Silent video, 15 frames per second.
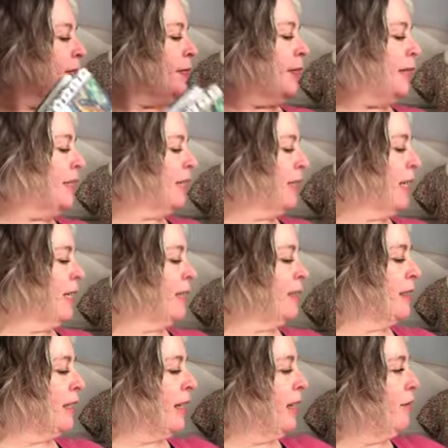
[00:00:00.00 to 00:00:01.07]
This is
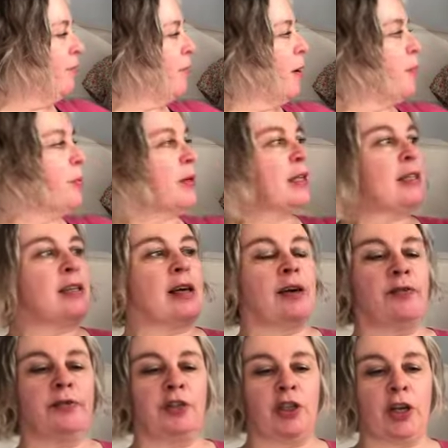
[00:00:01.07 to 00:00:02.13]
the fabric that
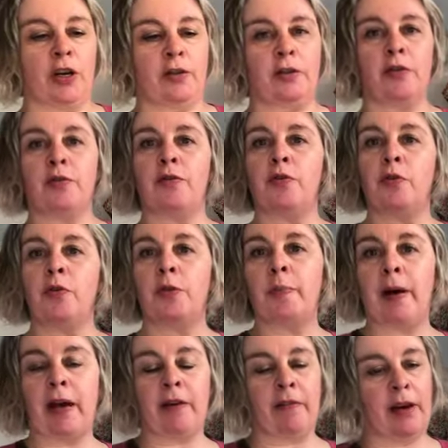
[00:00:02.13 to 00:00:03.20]
I've chosen for the
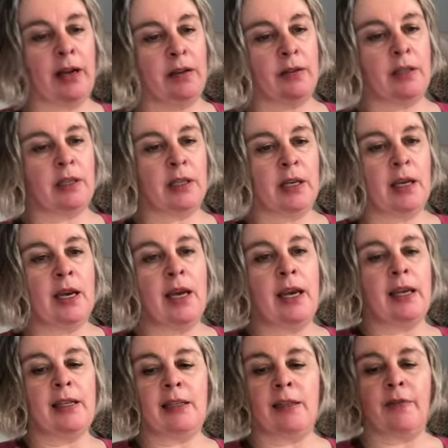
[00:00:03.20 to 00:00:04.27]
background.
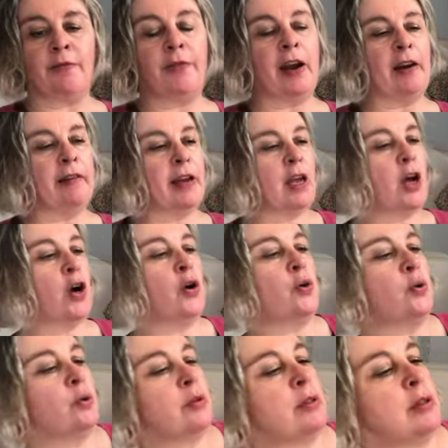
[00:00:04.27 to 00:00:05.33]
It's a very
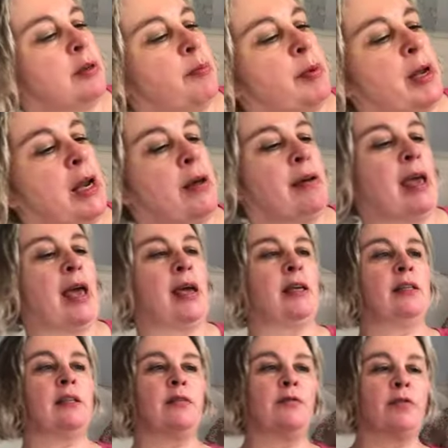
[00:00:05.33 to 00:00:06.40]
old
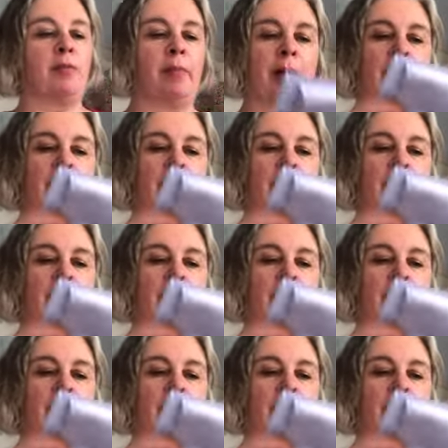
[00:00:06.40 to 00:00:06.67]
pillowcase from